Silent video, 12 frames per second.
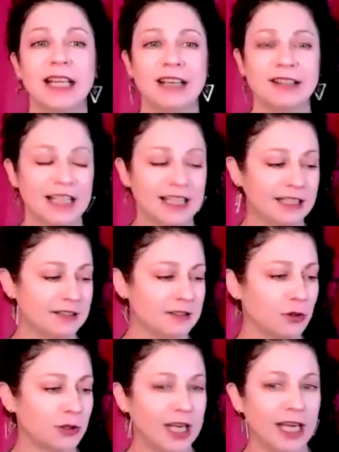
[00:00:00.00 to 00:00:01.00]
and that it is
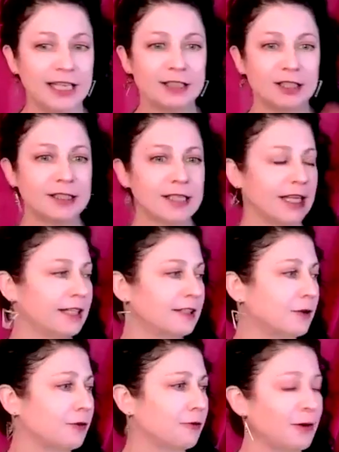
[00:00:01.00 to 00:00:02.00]
okay to
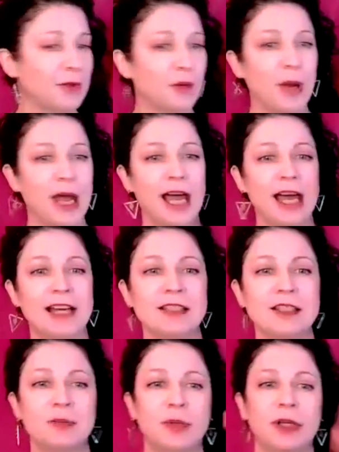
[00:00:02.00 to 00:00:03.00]
take from the past,